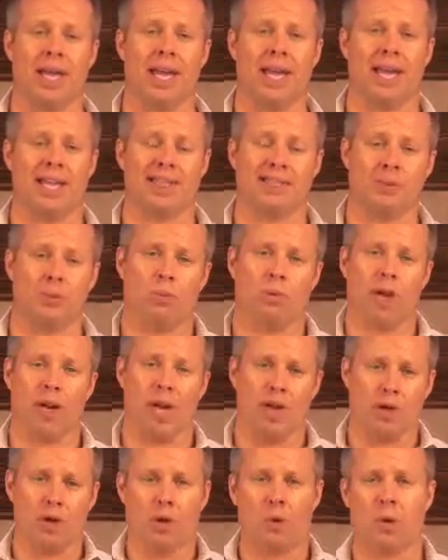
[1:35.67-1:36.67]
as to what
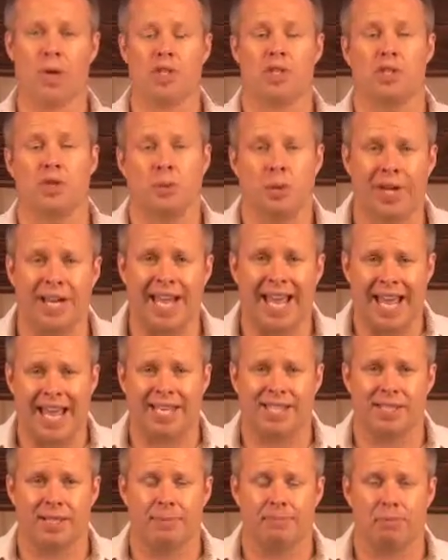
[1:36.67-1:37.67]
other questions we're going to
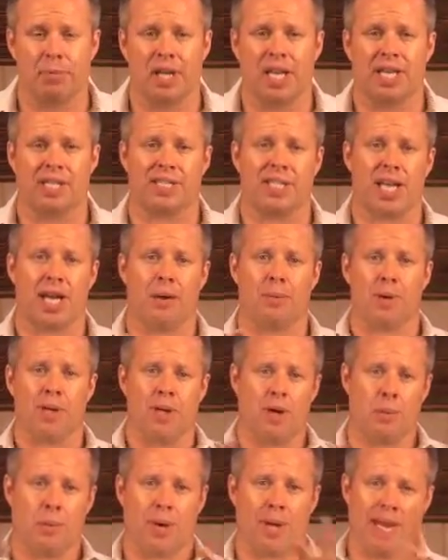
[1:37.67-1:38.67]
ask them, because now we
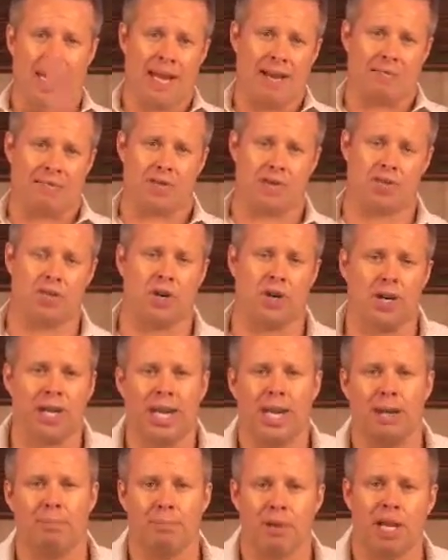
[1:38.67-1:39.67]
know we're going to have to start
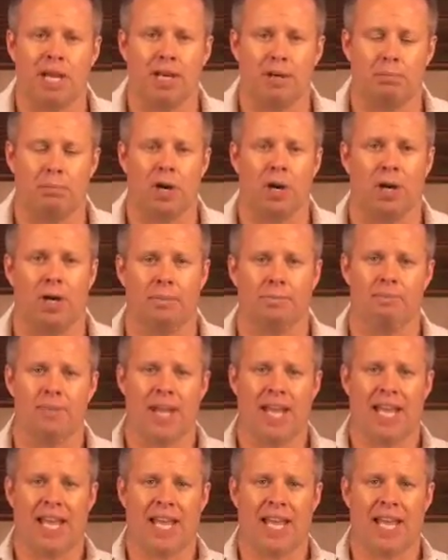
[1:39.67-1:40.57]
kind of picking apart